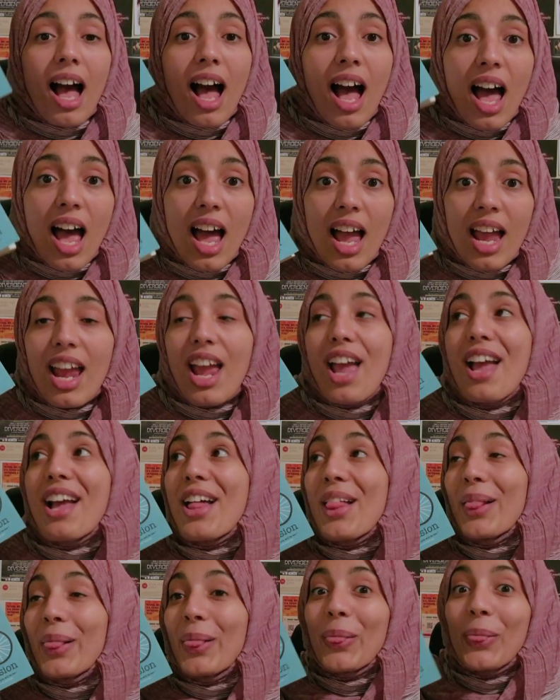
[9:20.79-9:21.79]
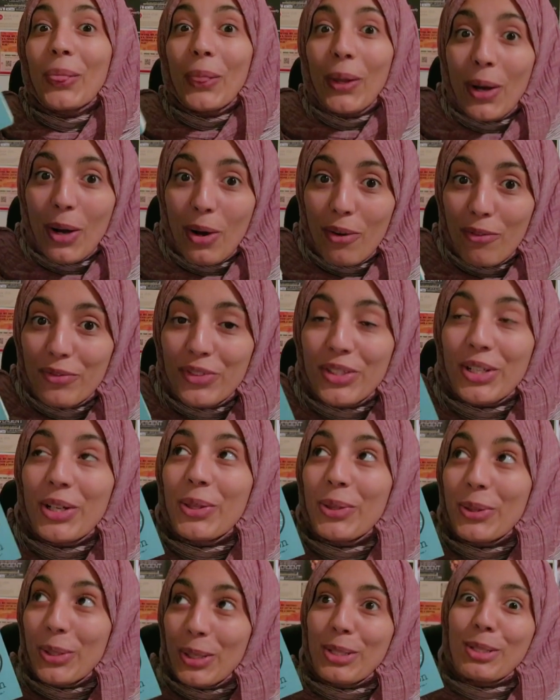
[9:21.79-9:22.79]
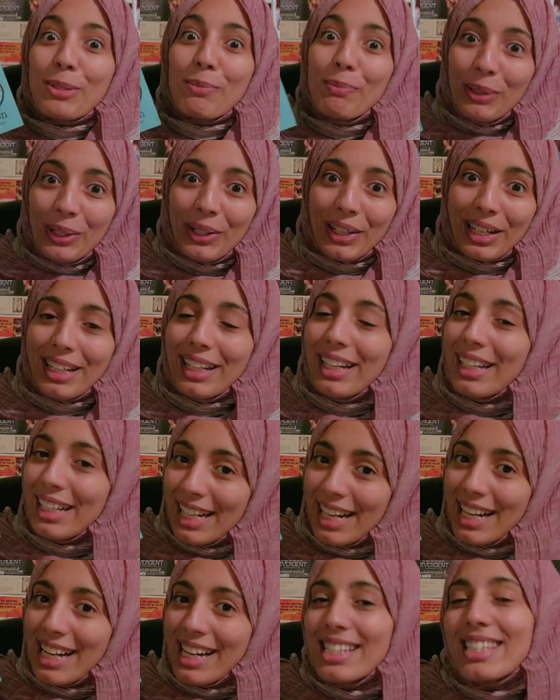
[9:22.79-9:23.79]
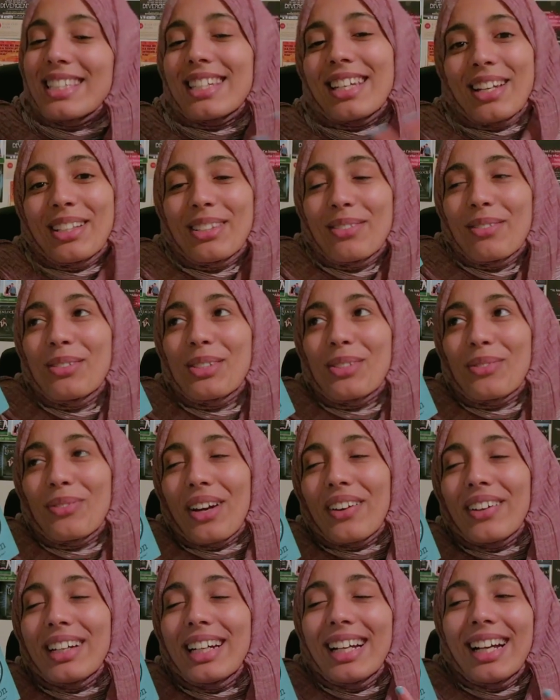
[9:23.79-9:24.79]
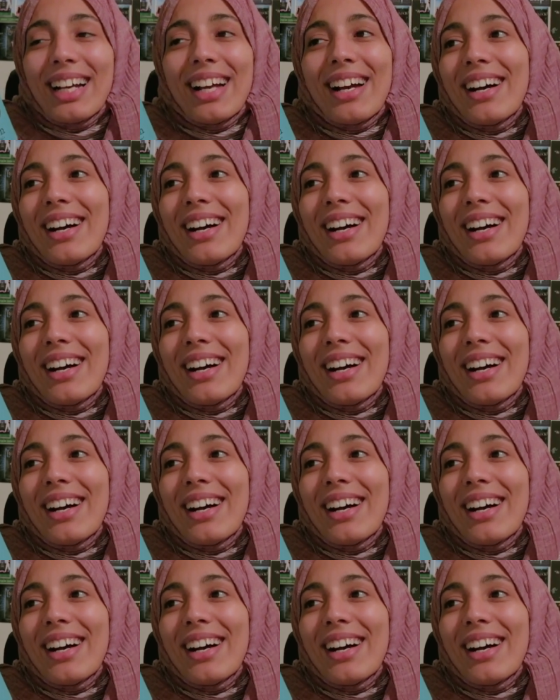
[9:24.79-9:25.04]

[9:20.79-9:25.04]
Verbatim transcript: I loved this book, guys. It was very...